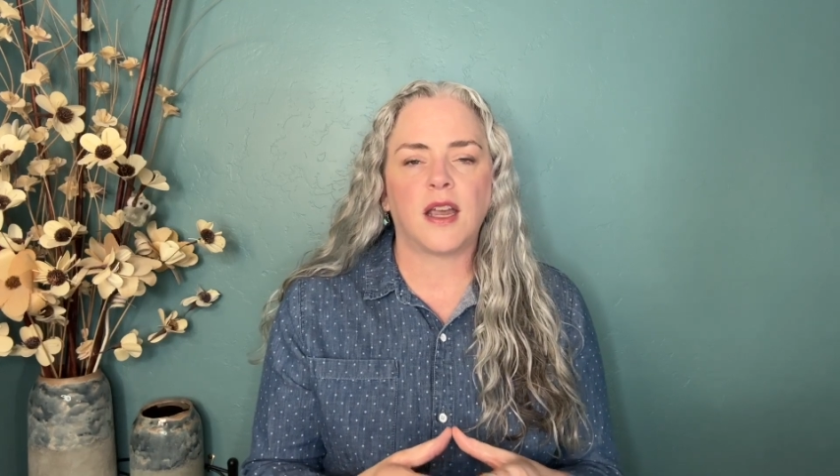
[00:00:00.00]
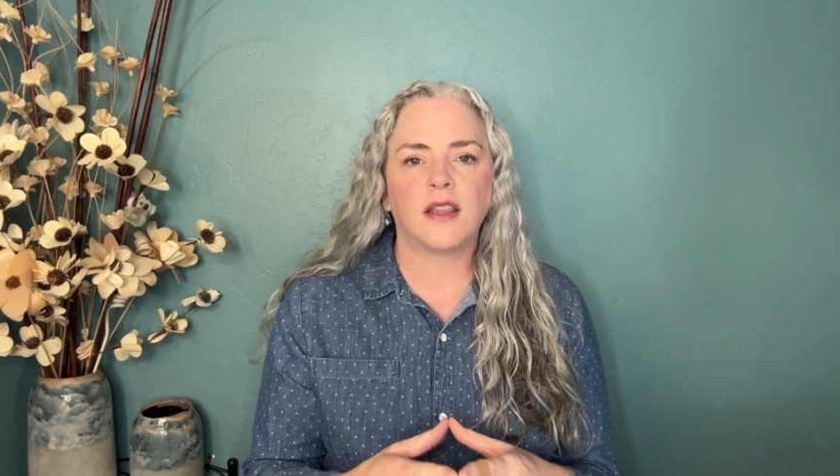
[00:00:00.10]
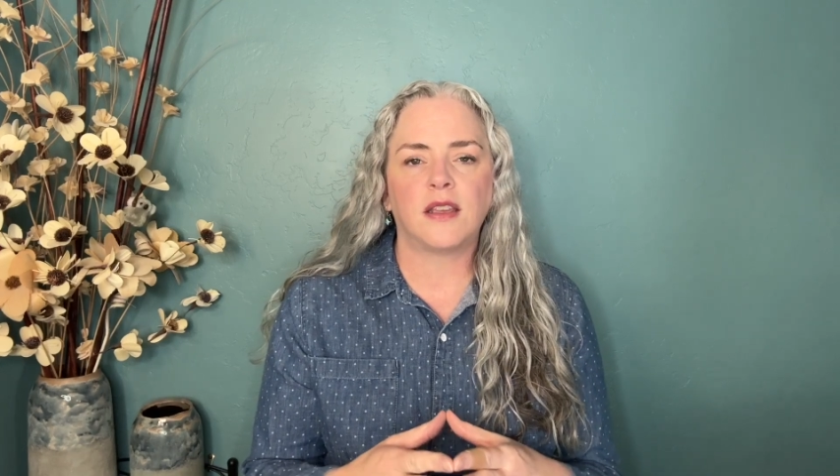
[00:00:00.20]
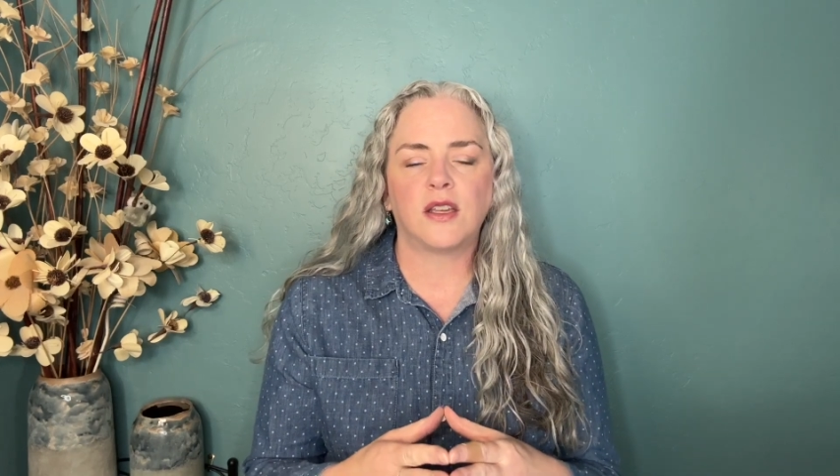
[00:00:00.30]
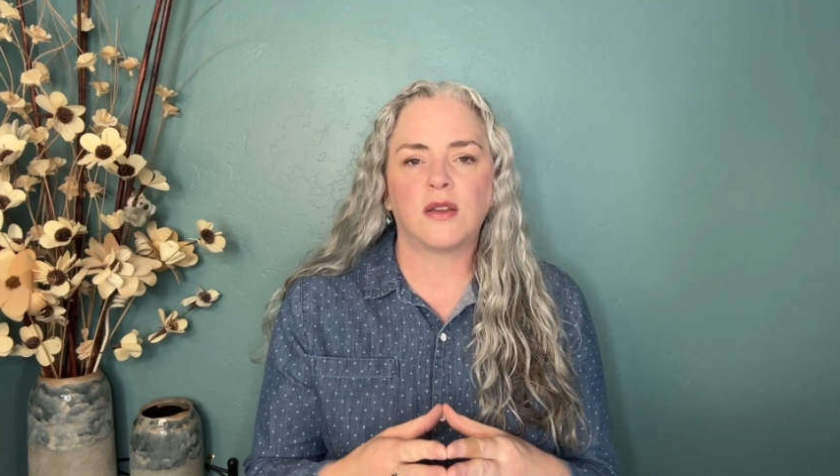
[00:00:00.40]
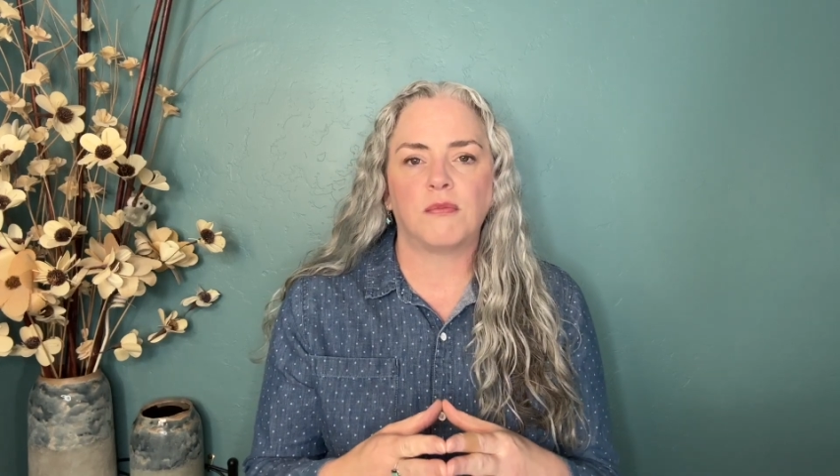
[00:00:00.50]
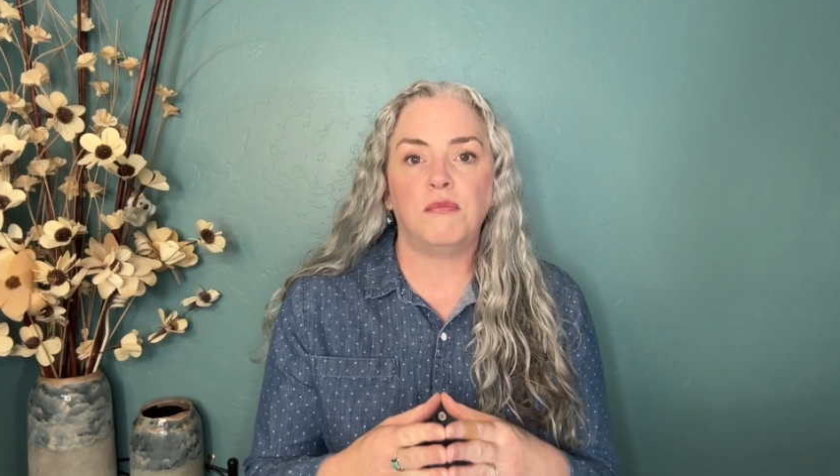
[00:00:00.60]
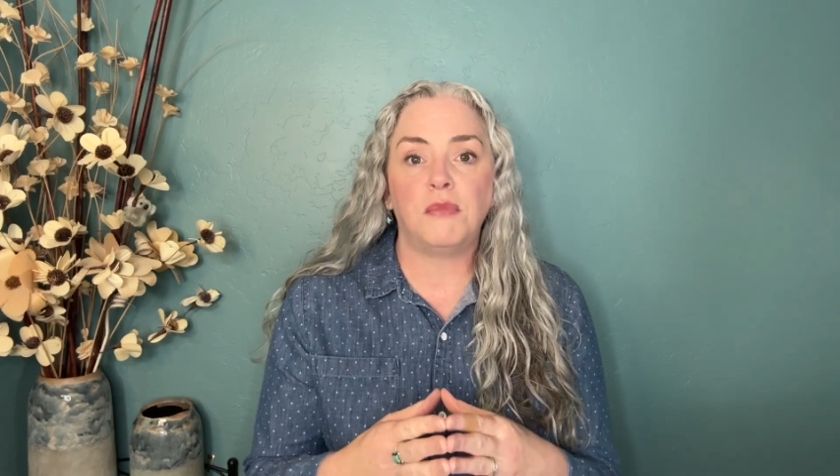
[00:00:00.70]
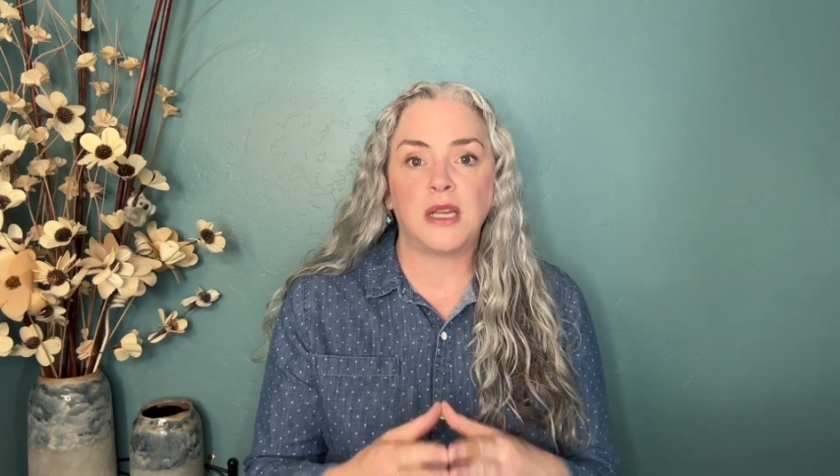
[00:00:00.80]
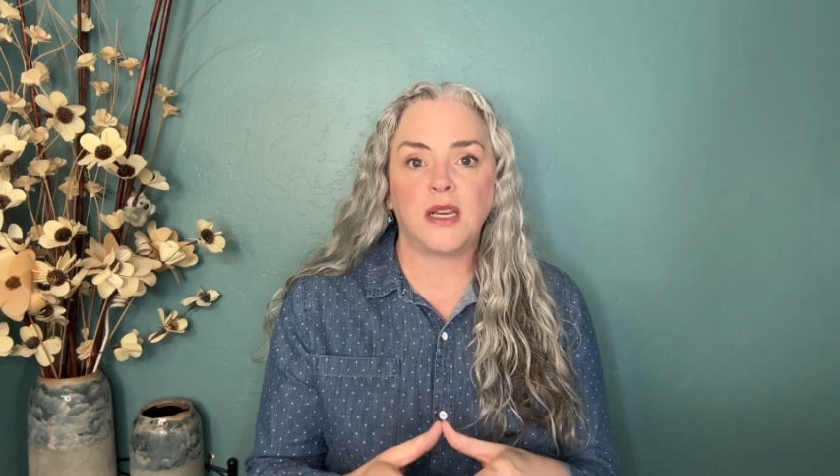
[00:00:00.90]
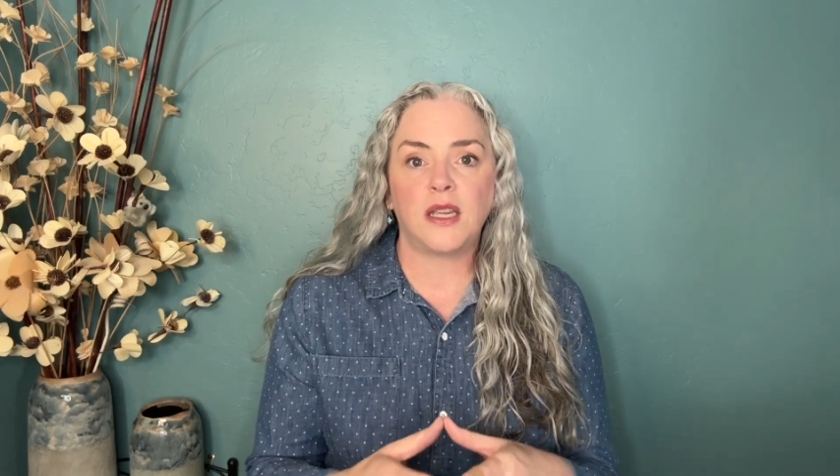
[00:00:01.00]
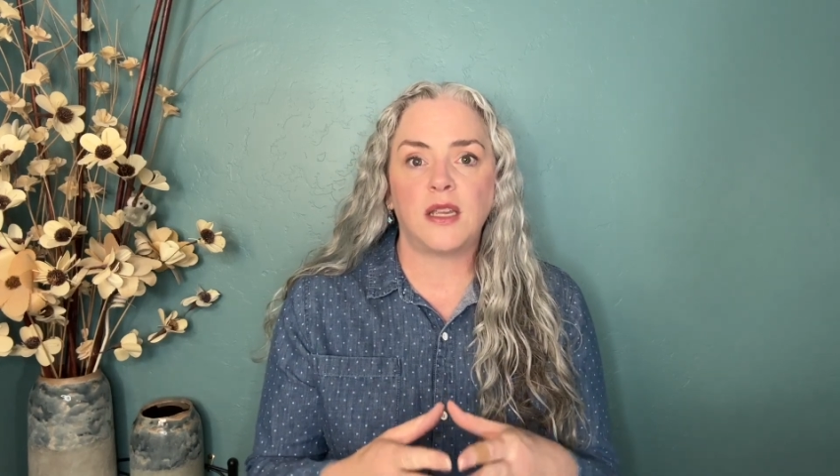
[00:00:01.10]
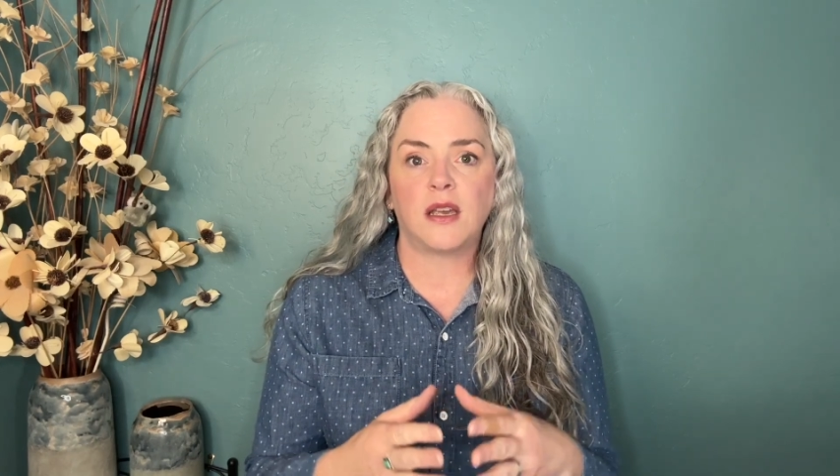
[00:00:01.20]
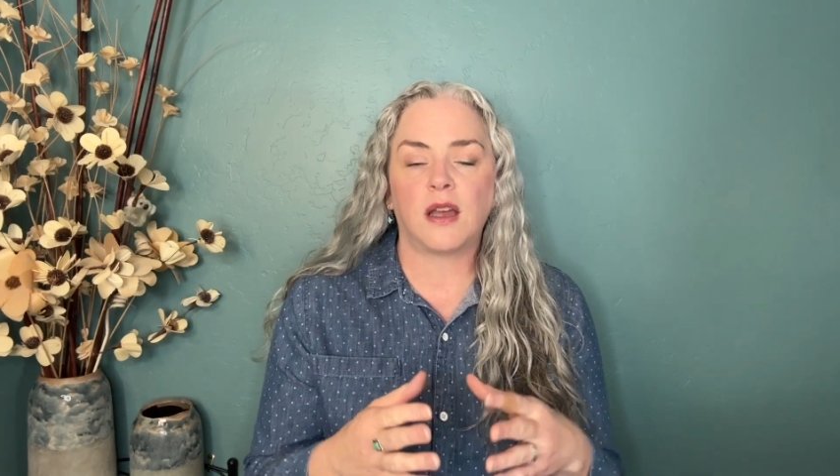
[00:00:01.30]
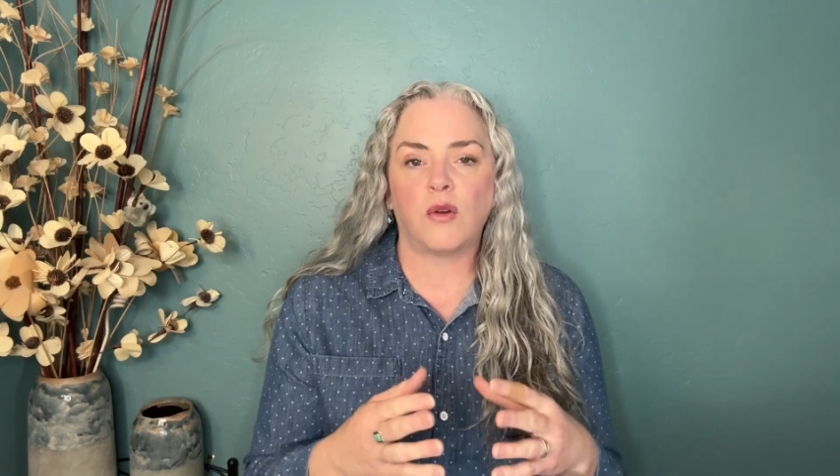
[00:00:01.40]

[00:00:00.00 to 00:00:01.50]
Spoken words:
I think many,